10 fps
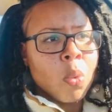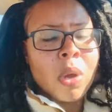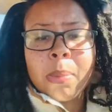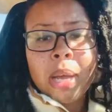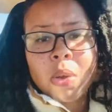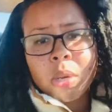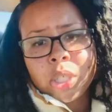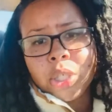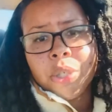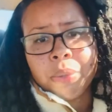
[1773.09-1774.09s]
What am I going
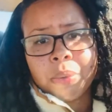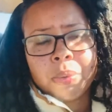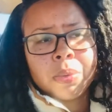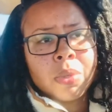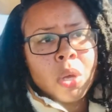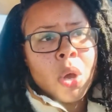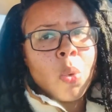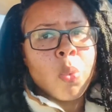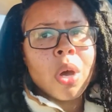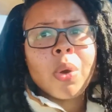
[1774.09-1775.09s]
to do?
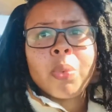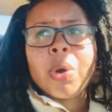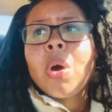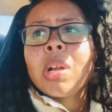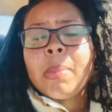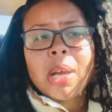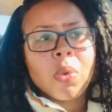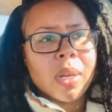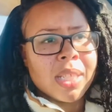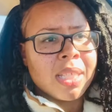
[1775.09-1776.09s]
What road am I
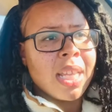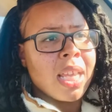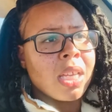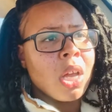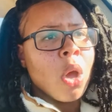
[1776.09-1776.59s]
going to take?